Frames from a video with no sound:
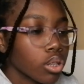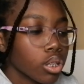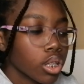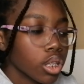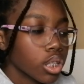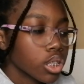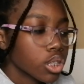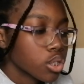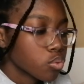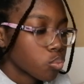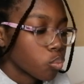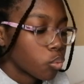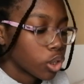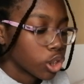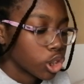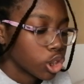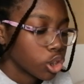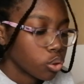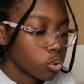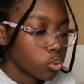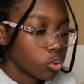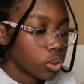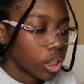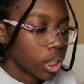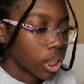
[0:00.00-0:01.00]
It's when
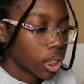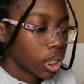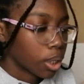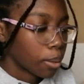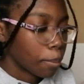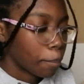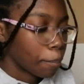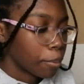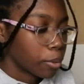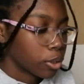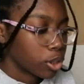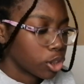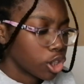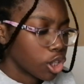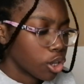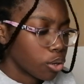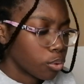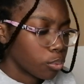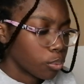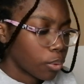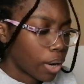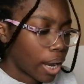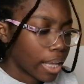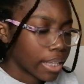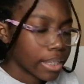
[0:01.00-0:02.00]
you like put
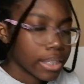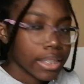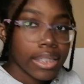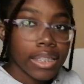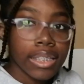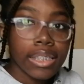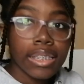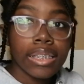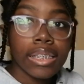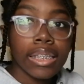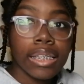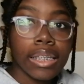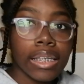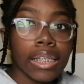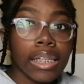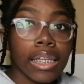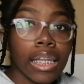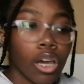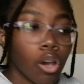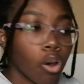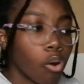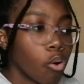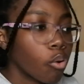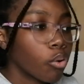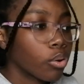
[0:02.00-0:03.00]
the rat in
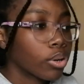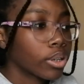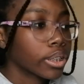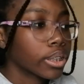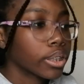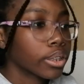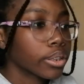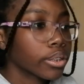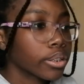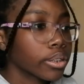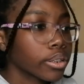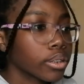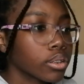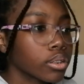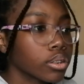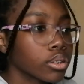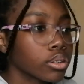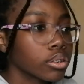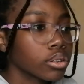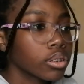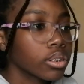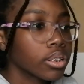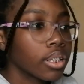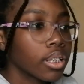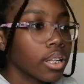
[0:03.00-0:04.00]
a corner.
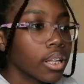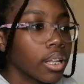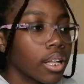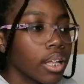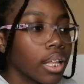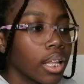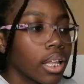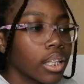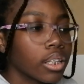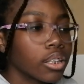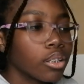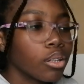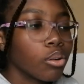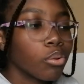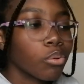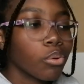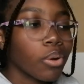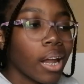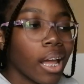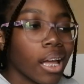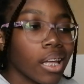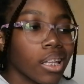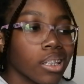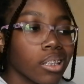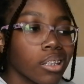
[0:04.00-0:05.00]
The
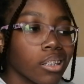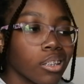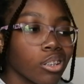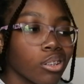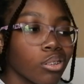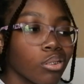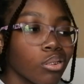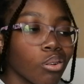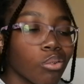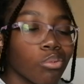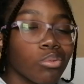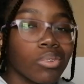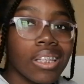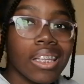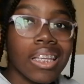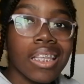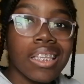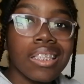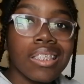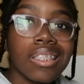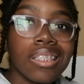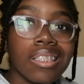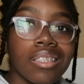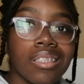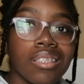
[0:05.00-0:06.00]
rat, you know,
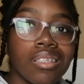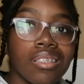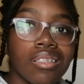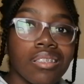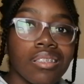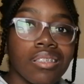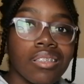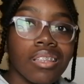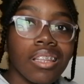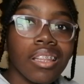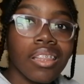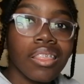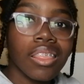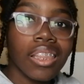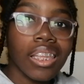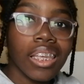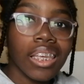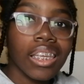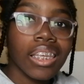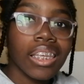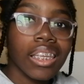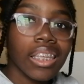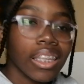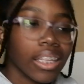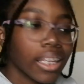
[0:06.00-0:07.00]
this, the
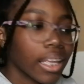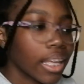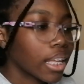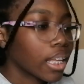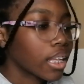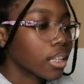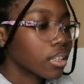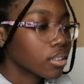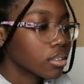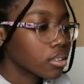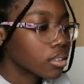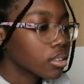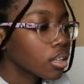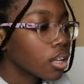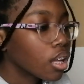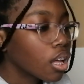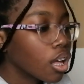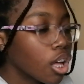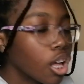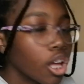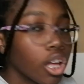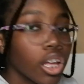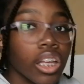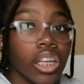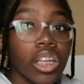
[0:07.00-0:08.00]
thingy, yeah,
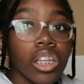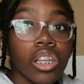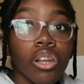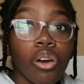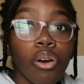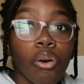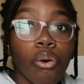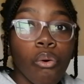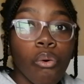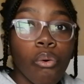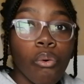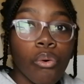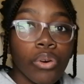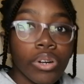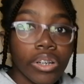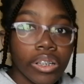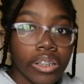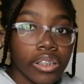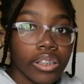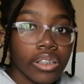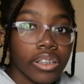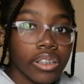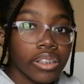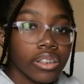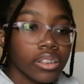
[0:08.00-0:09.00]
in a
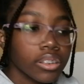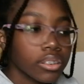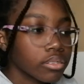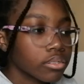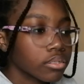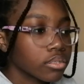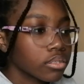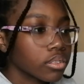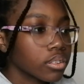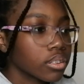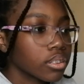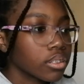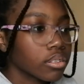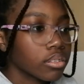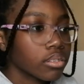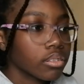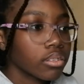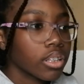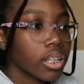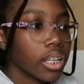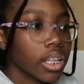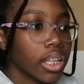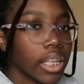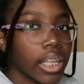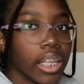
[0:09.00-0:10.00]
corner,
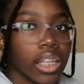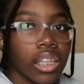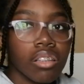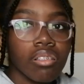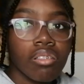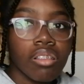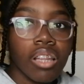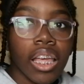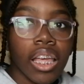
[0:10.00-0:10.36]
it